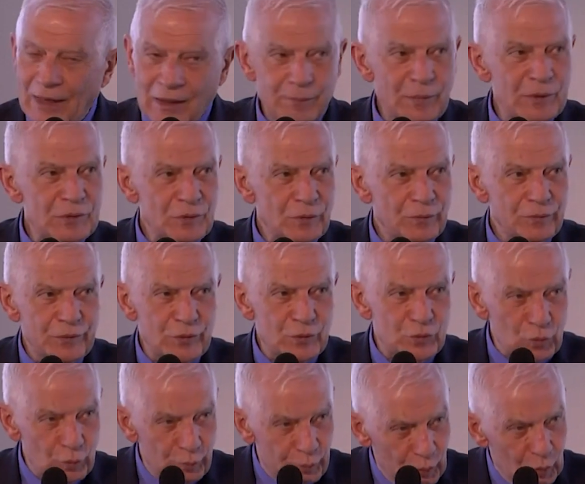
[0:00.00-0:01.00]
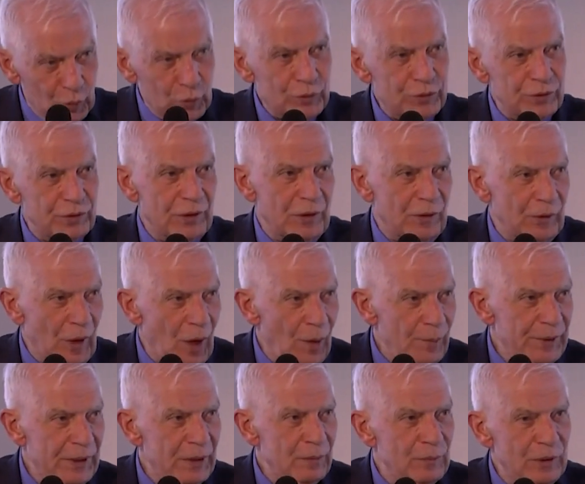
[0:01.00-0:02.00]
elements of the support,
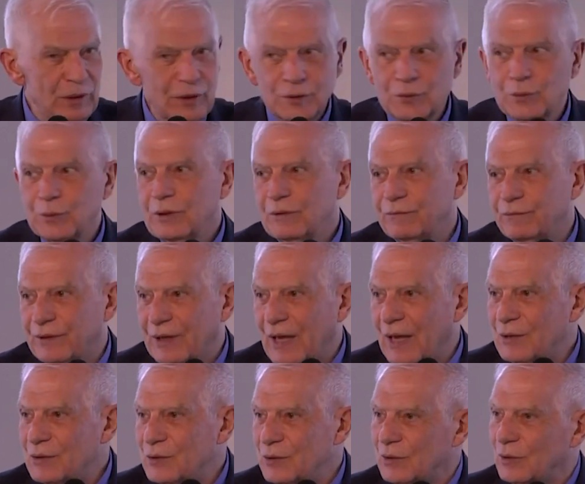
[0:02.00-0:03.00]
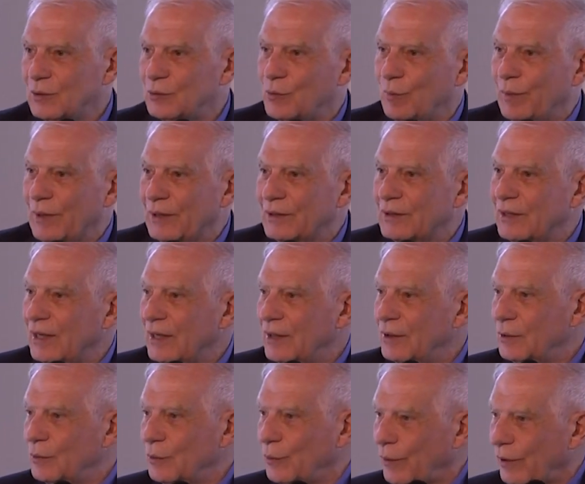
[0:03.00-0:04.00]
economic, military, financial,
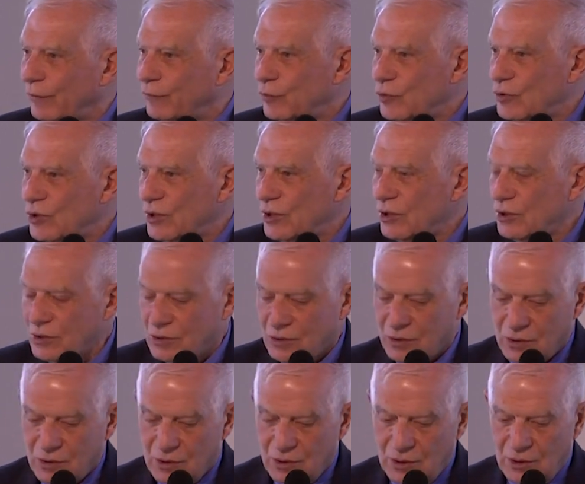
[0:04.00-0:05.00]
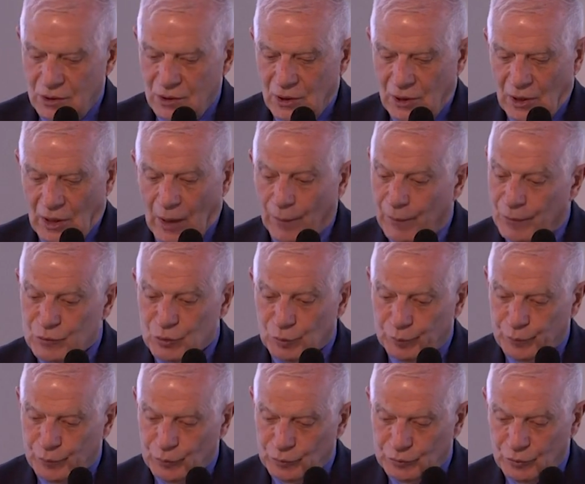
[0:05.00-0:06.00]
humanitarian, refugees, our
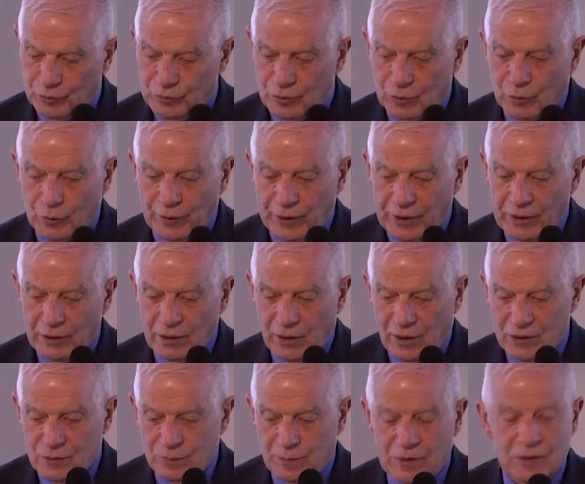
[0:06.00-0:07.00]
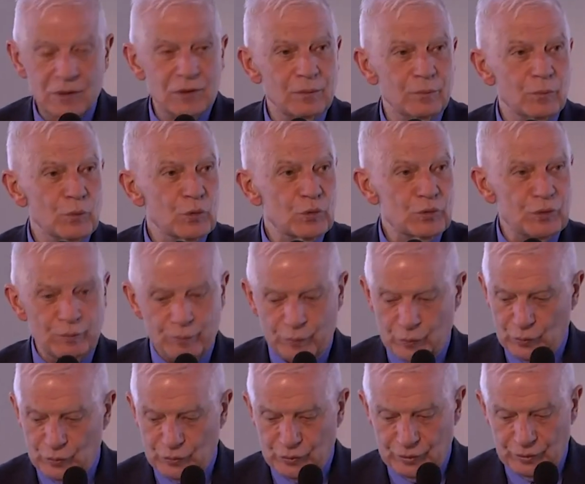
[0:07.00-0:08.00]
support to Ukraine has been the most
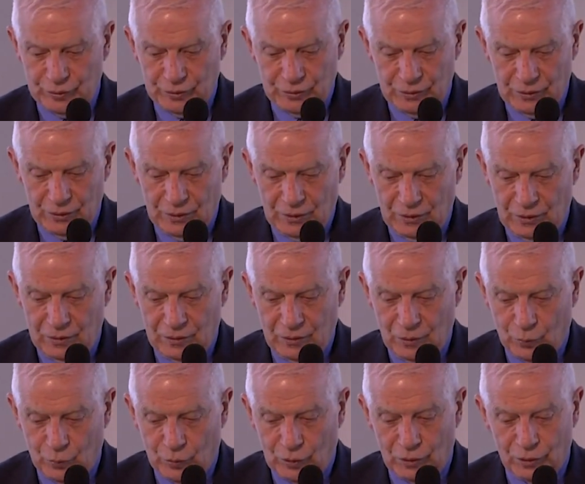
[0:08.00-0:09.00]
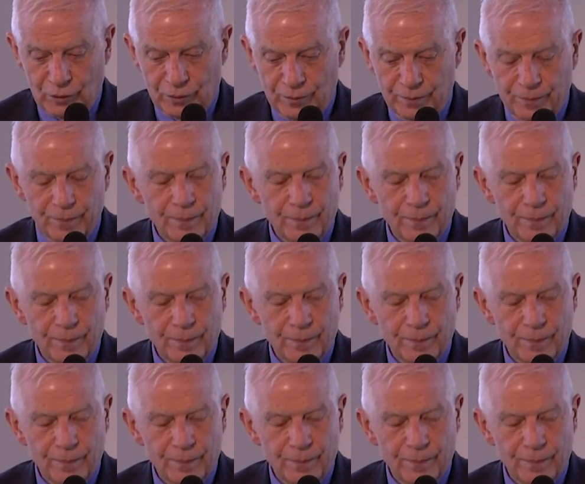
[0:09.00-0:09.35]
important in the world.